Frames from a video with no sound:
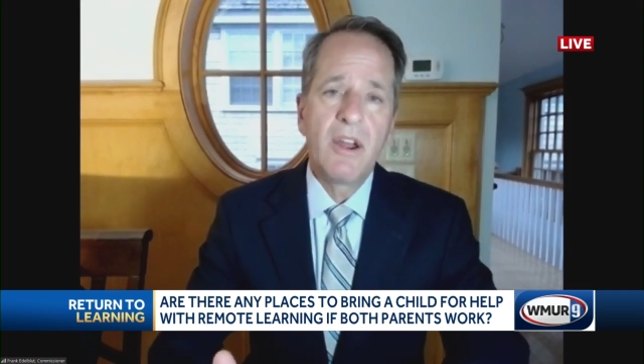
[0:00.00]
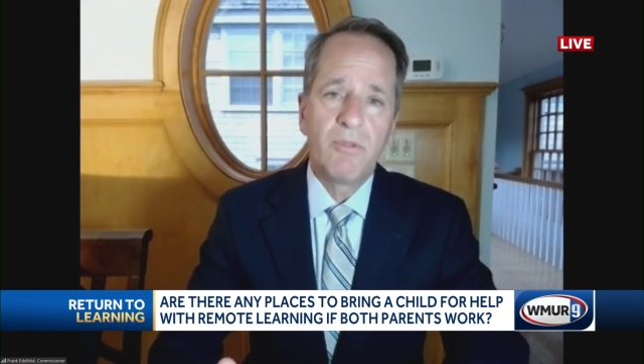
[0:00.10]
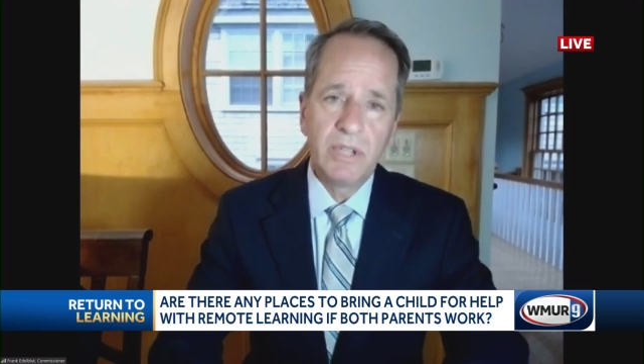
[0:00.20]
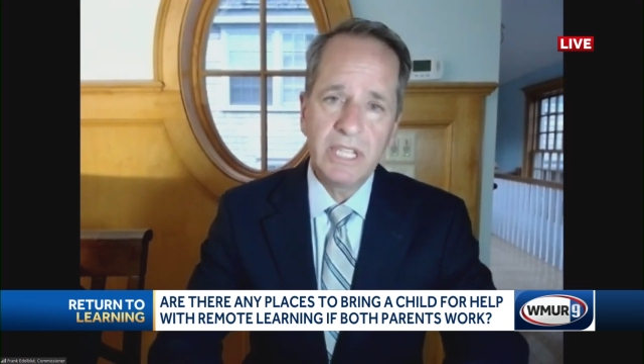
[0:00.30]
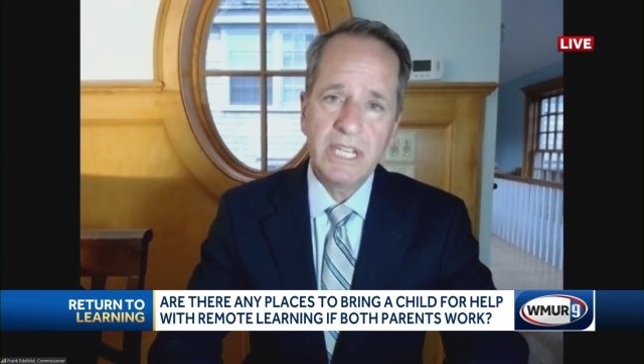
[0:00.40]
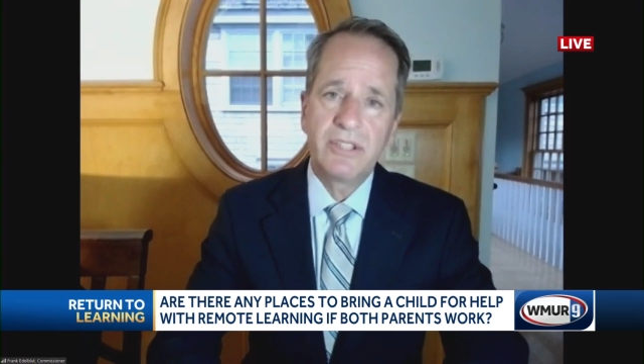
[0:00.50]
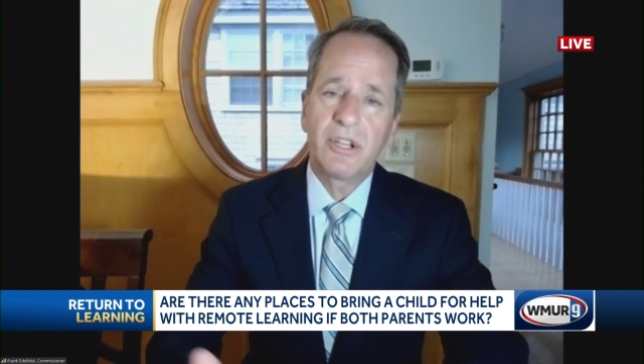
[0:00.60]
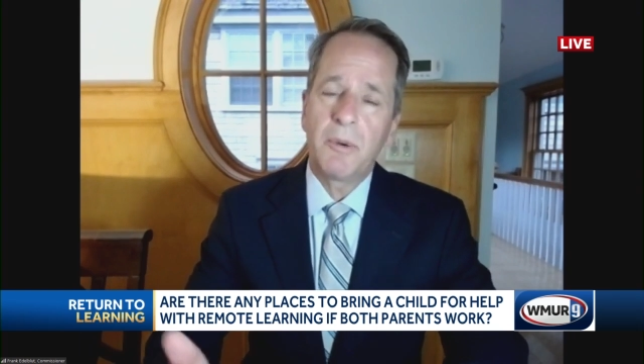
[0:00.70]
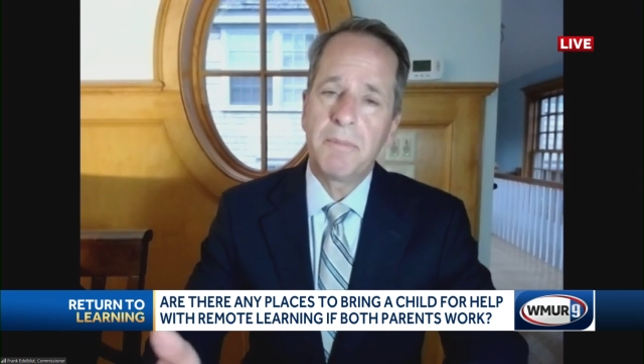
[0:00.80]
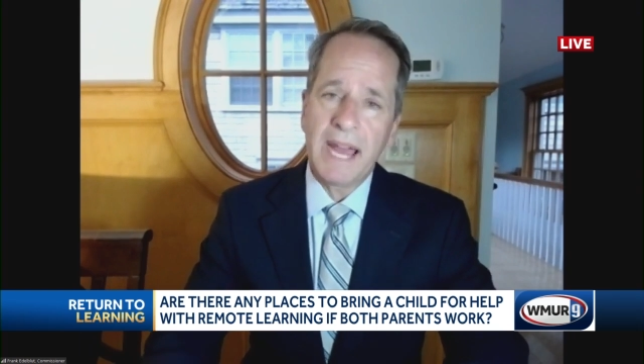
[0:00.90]
really need to
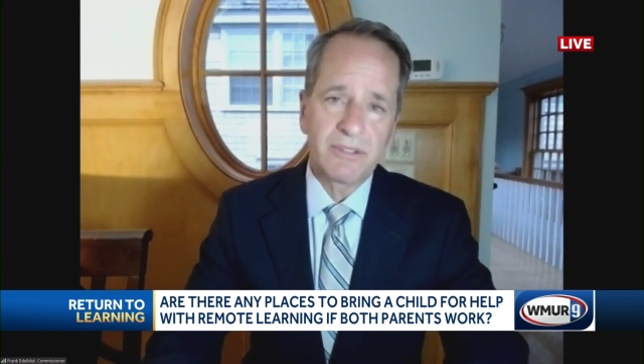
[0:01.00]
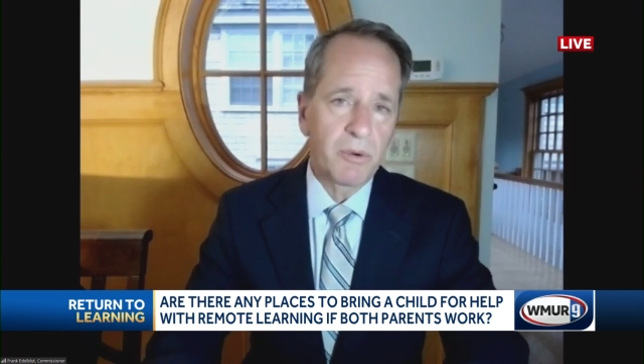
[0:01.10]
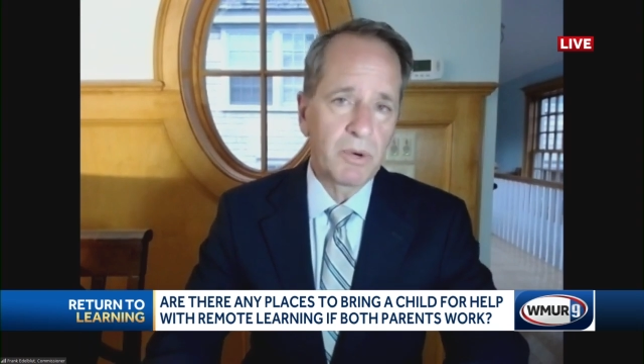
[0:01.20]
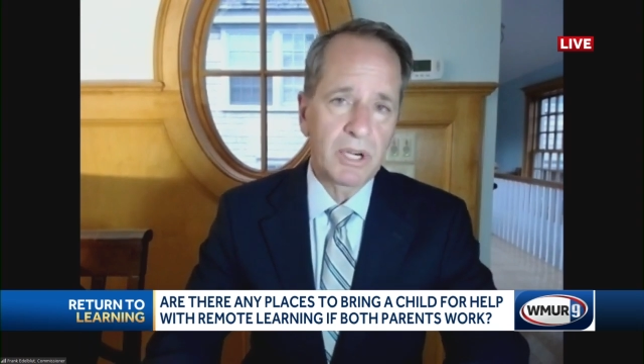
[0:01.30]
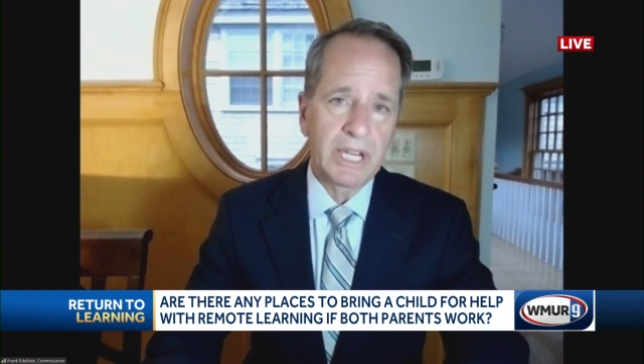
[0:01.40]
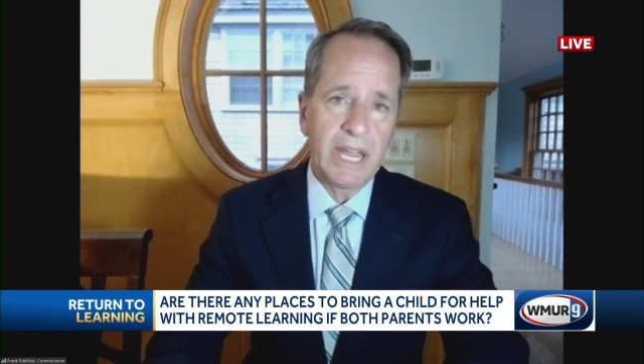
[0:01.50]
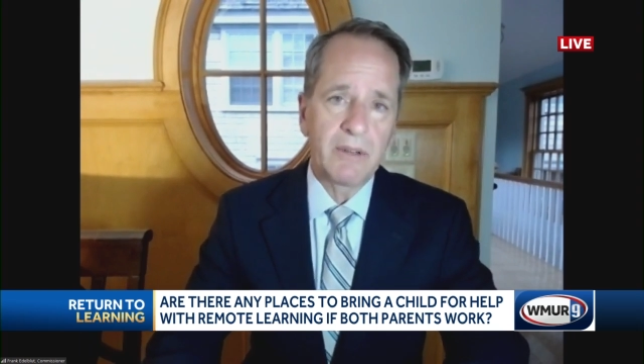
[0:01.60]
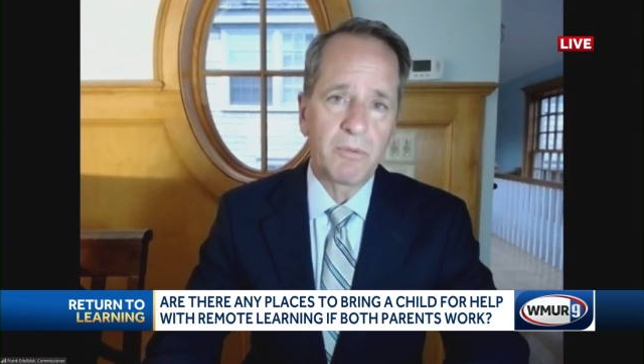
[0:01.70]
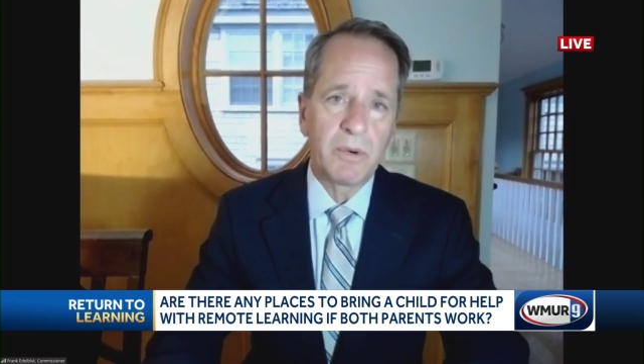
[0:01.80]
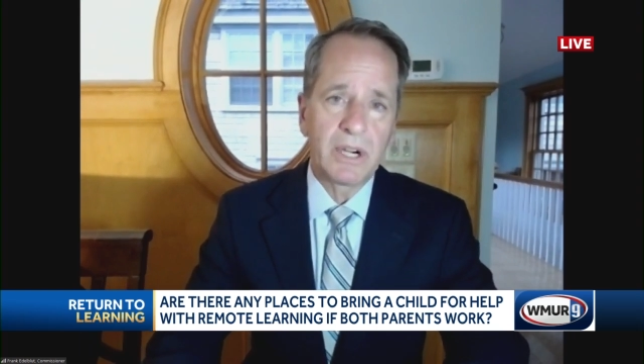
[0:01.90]
go back to work,
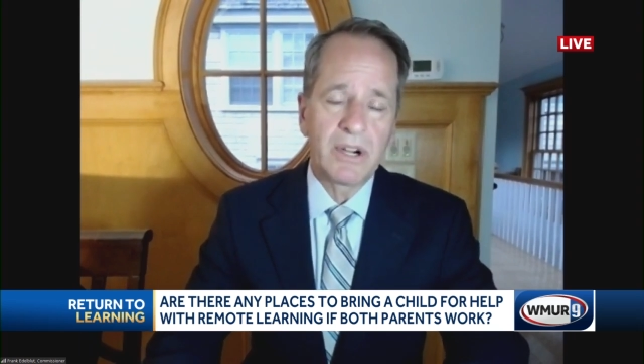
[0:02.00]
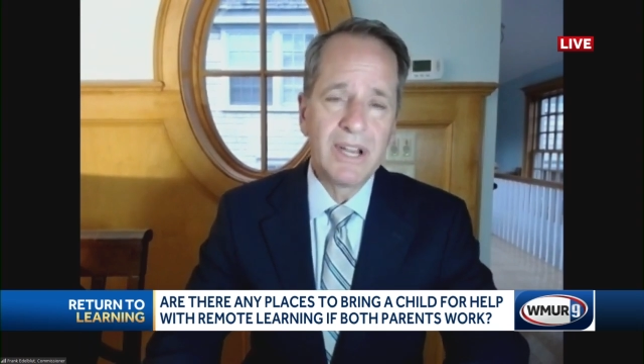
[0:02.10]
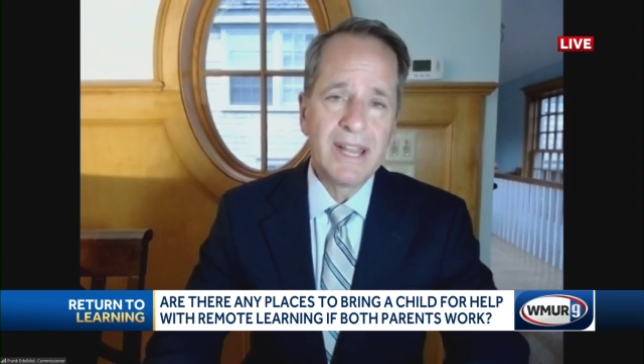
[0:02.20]
and where